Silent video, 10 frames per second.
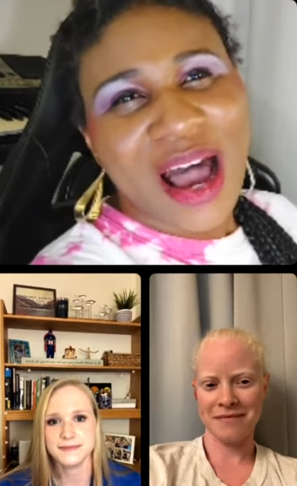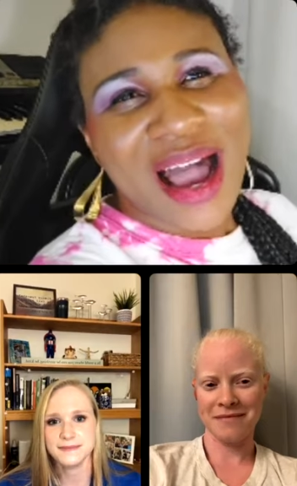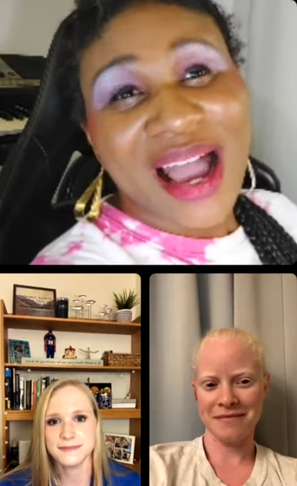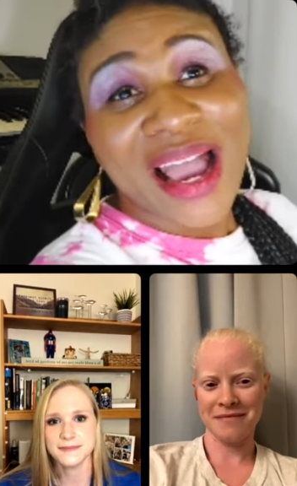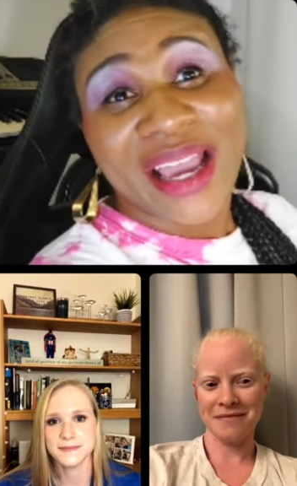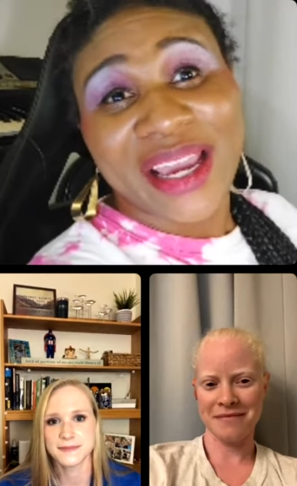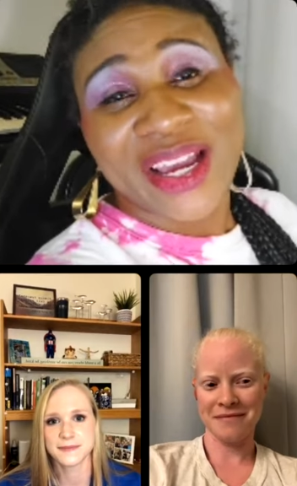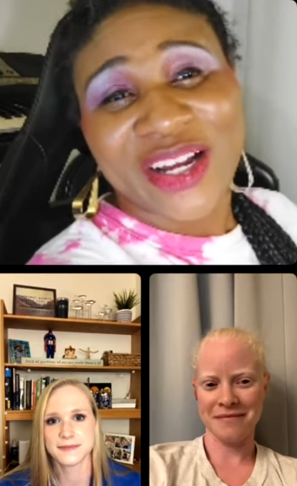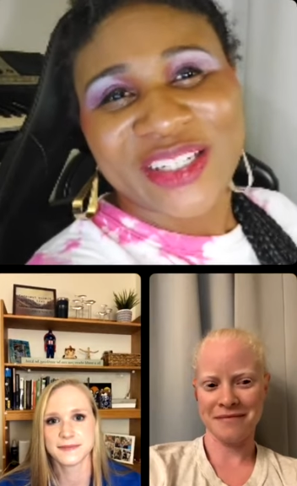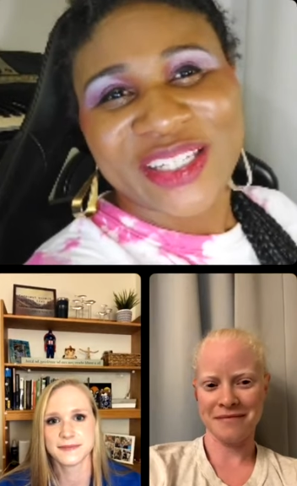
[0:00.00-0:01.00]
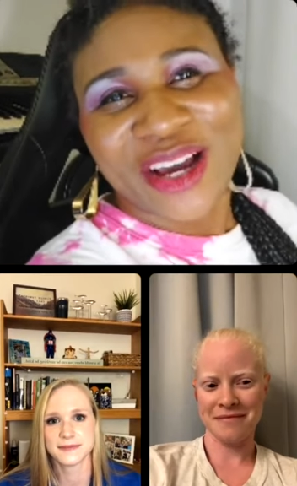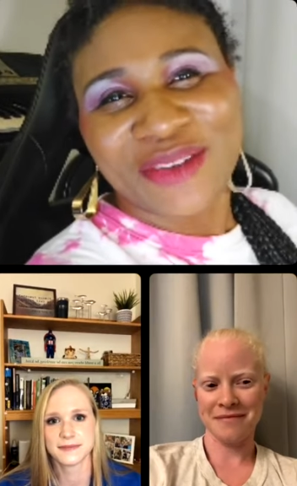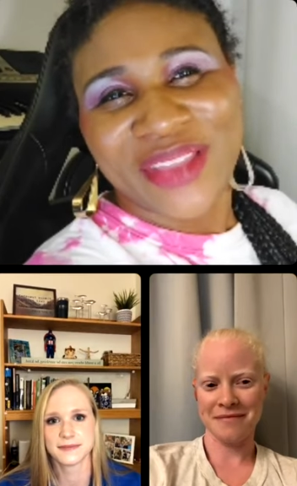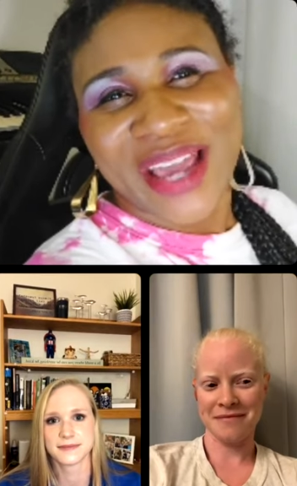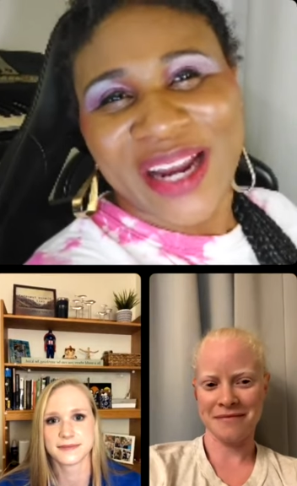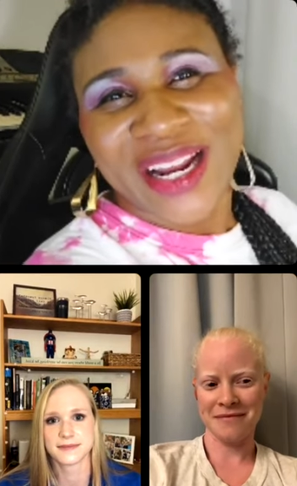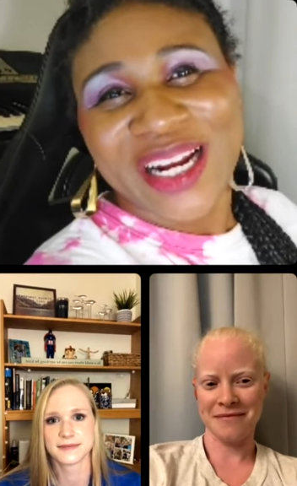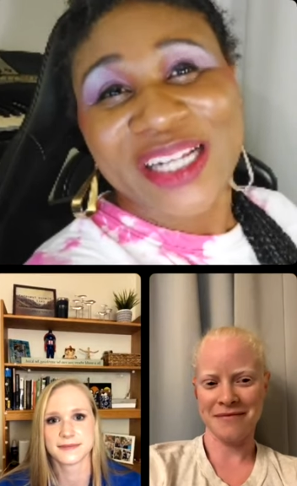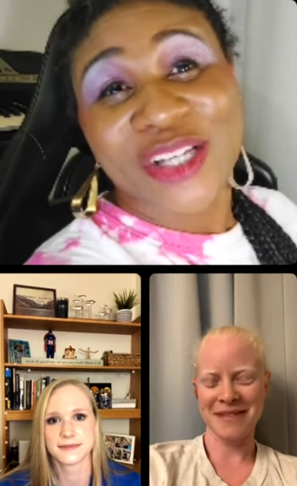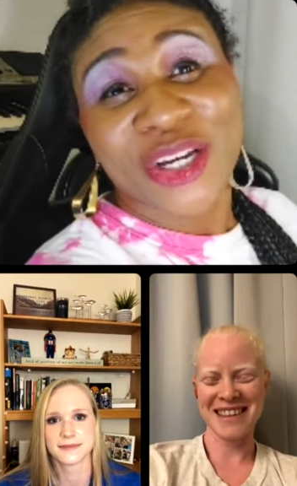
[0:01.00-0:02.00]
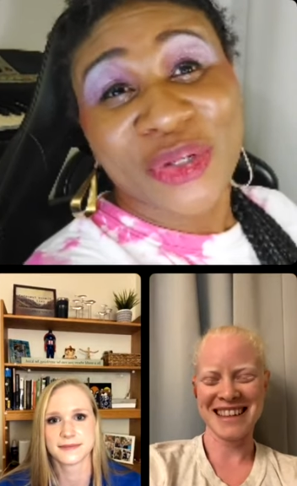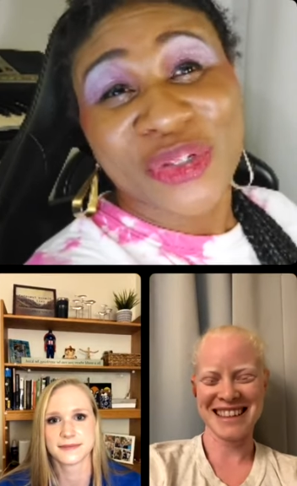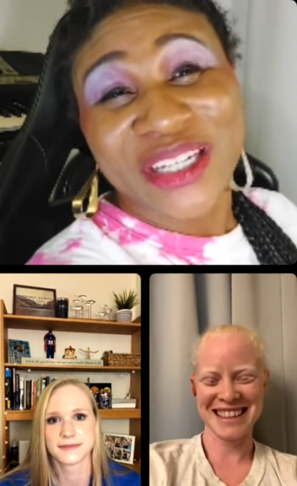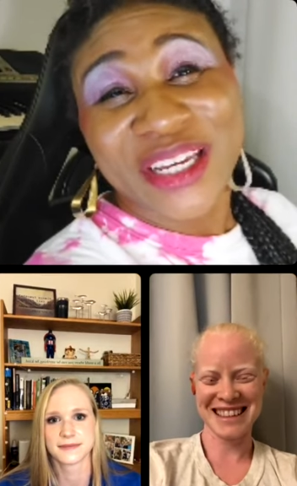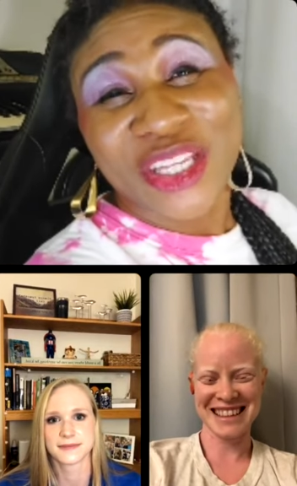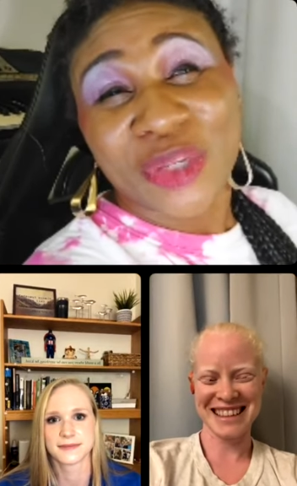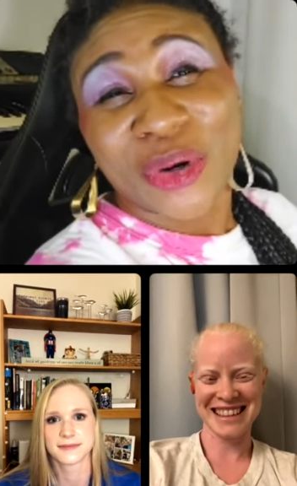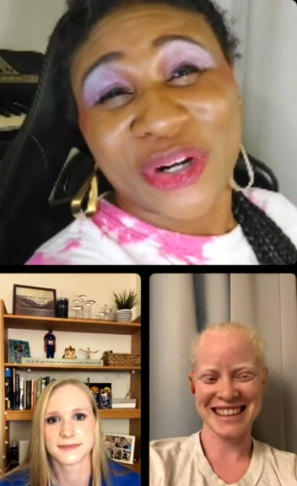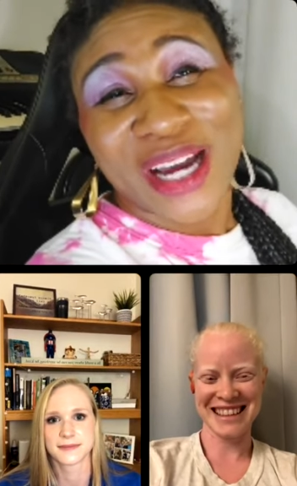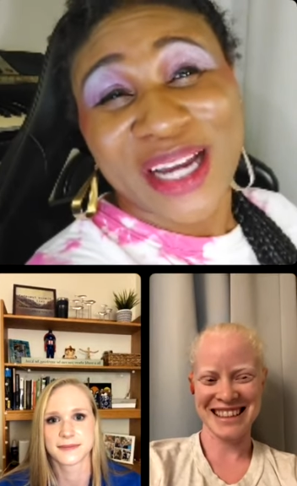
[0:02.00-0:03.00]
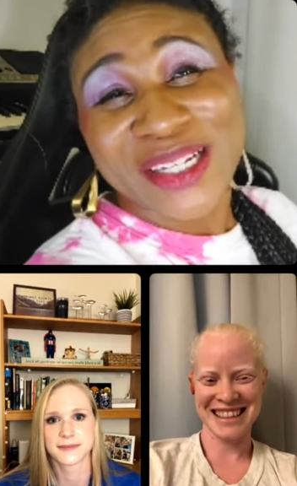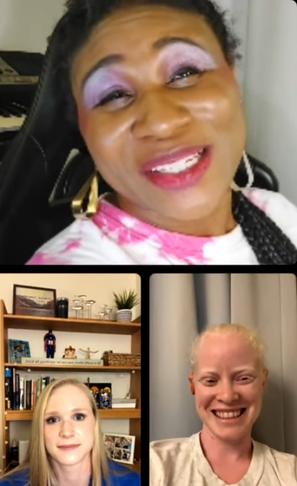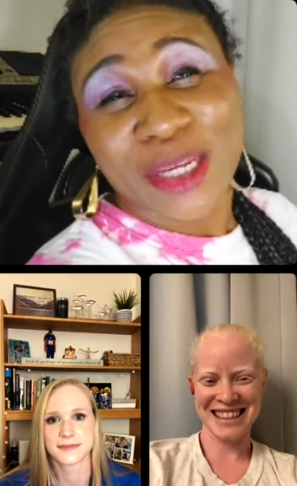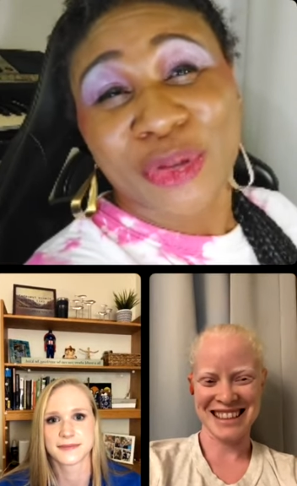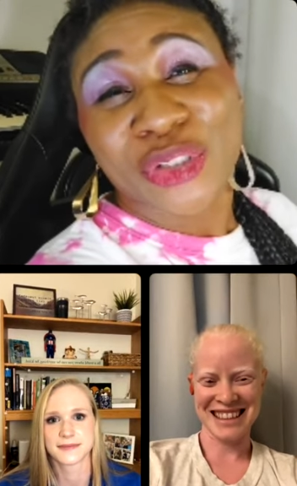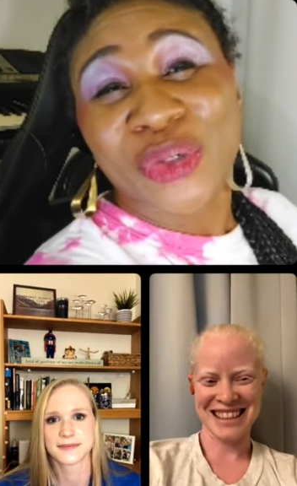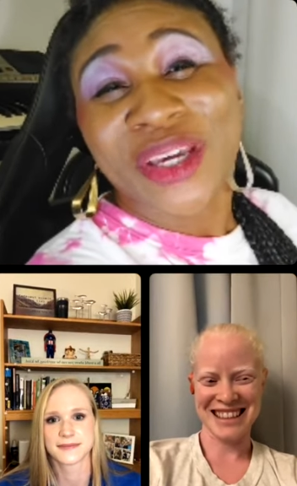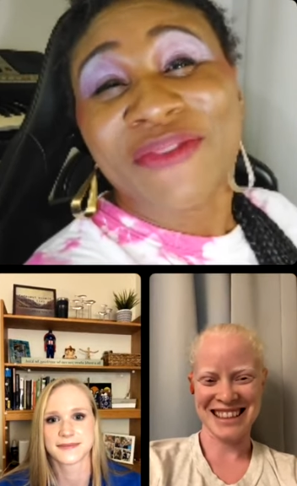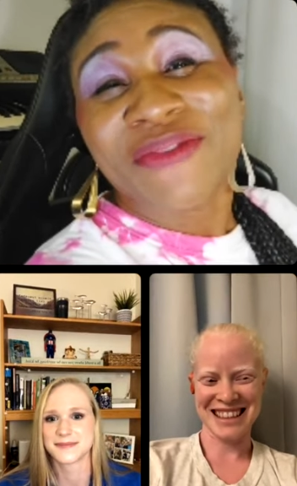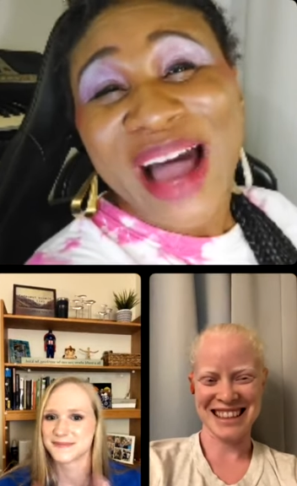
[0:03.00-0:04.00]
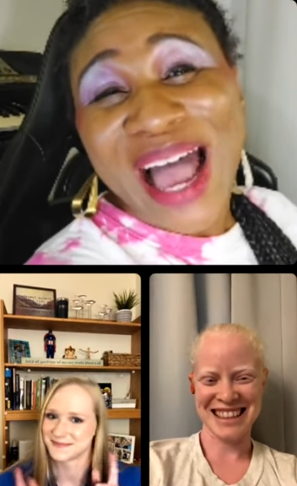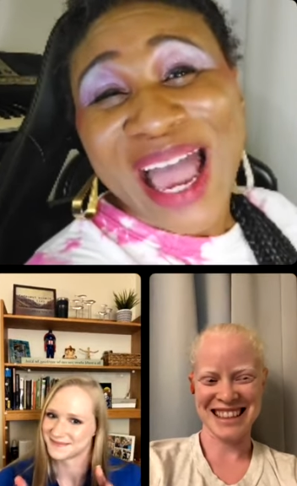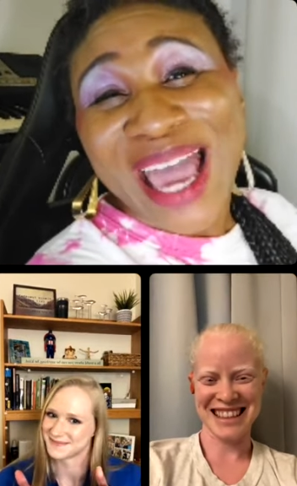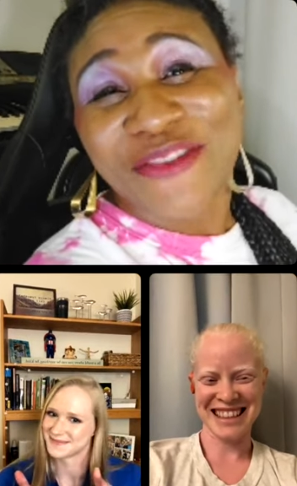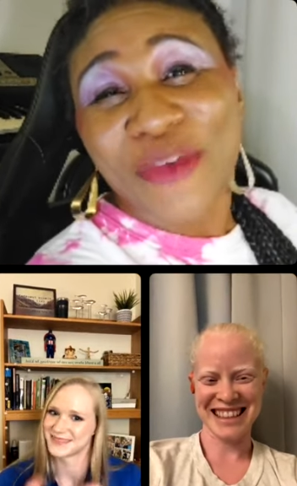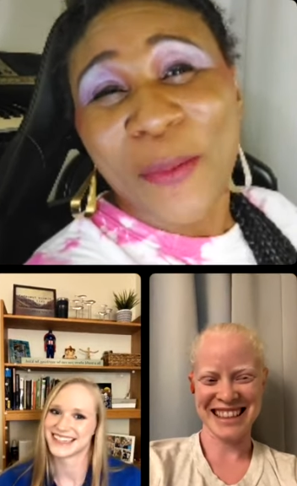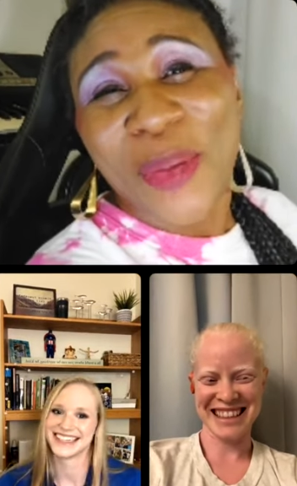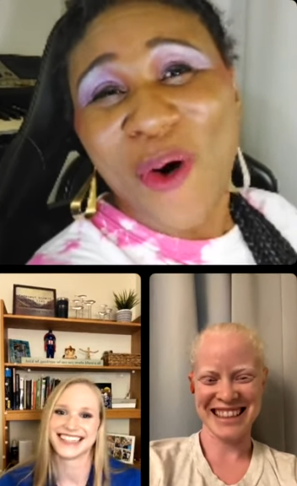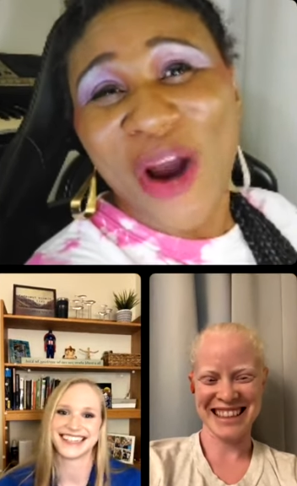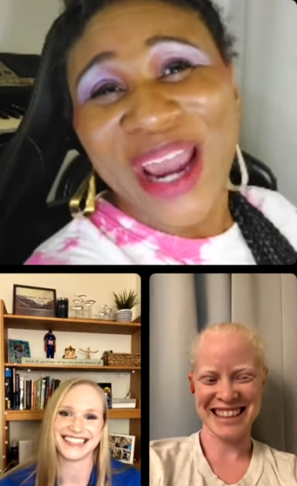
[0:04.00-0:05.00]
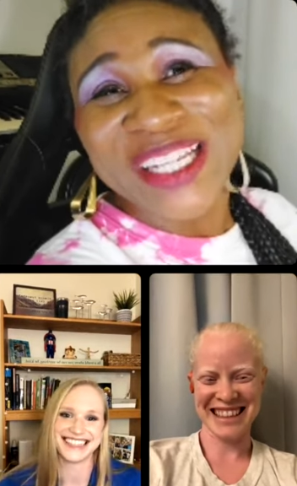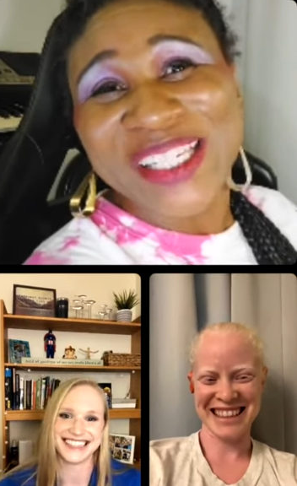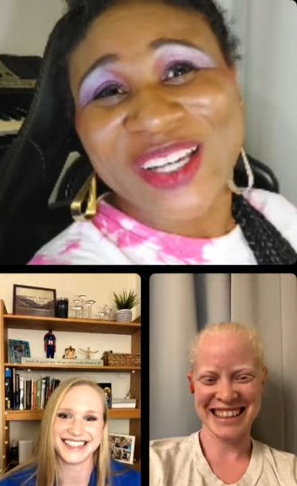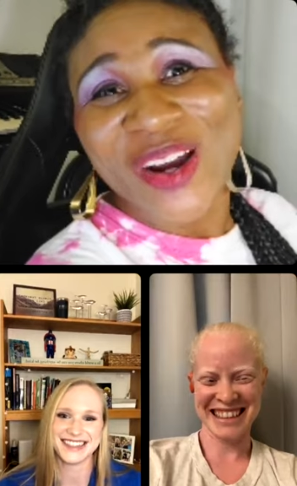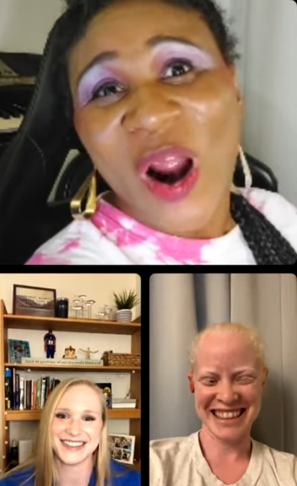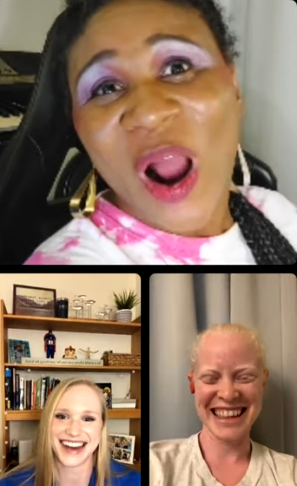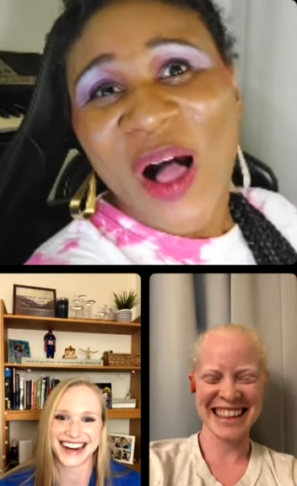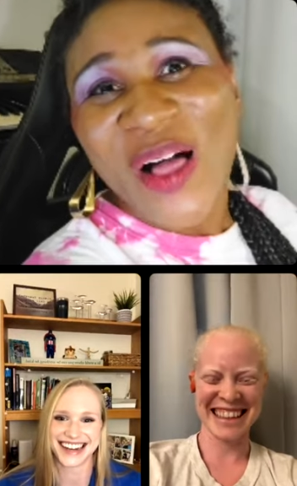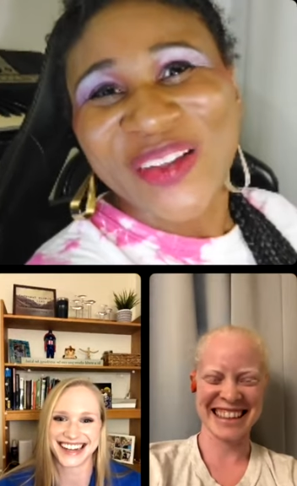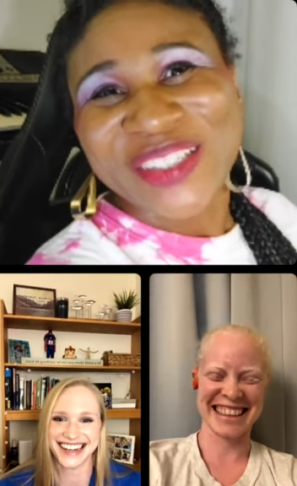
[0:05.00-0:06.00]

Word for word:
Speaker 1: I love that. And I saw you sneak in the word non disabled. You get five points, girl. Yeah.